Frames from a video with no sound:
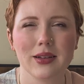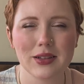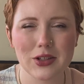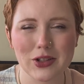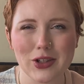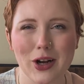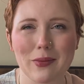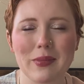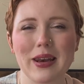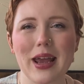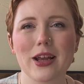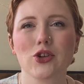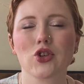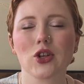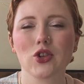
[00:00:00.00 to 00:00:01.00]

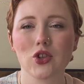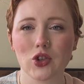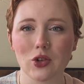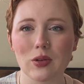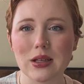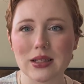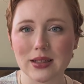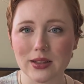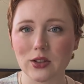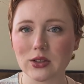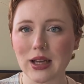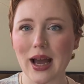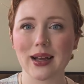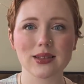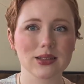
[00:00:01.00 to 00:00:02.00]
determination to do these little
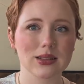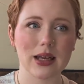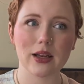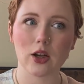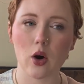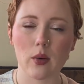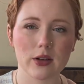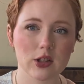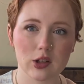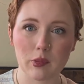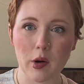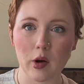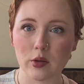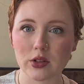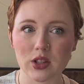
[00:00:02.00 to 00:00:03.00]
tasks like going to the
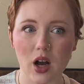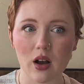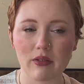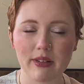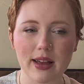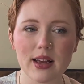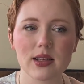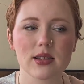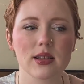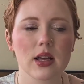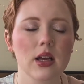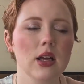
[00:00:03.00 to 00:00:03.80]
post office,